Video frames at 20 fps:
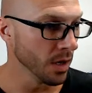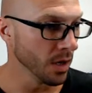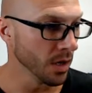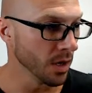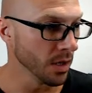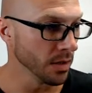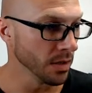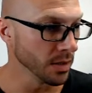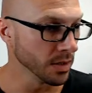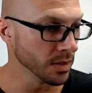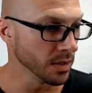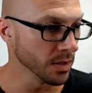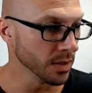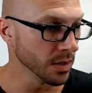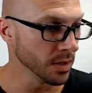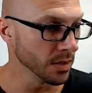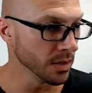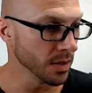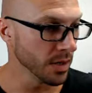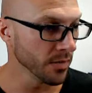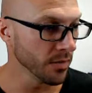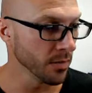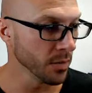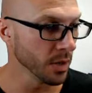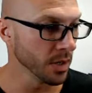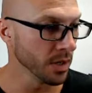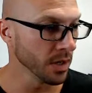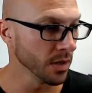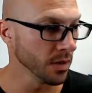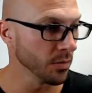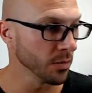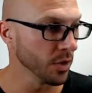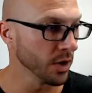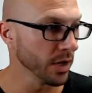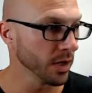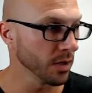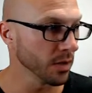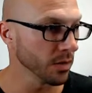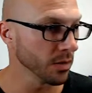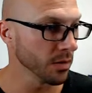This is everybody in the break.
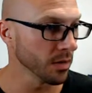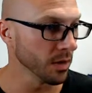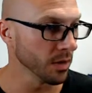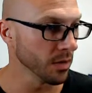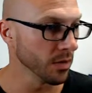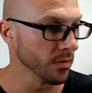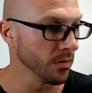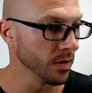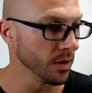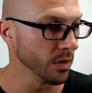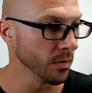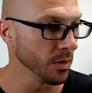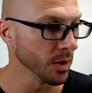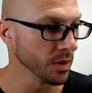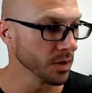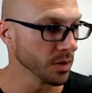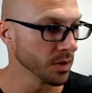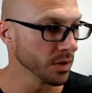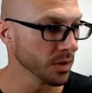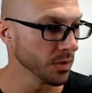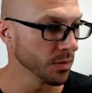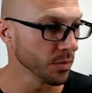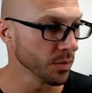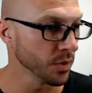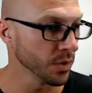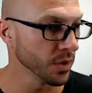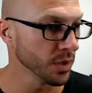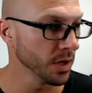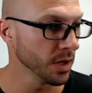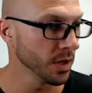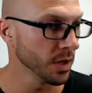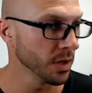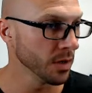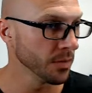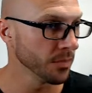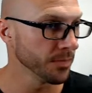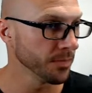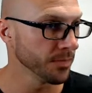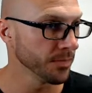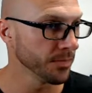Thank you very much. I appreciate it.
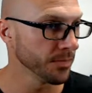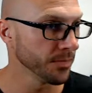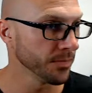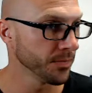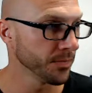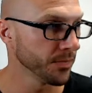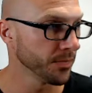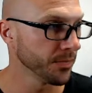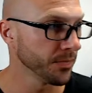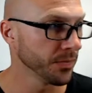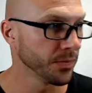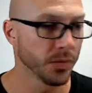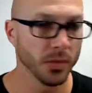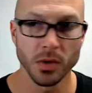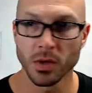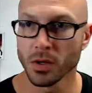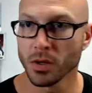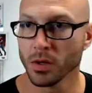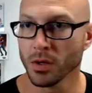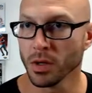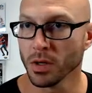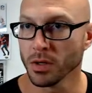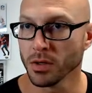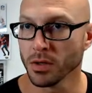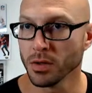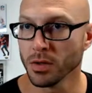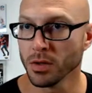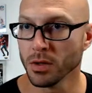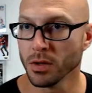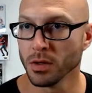Good luck to you.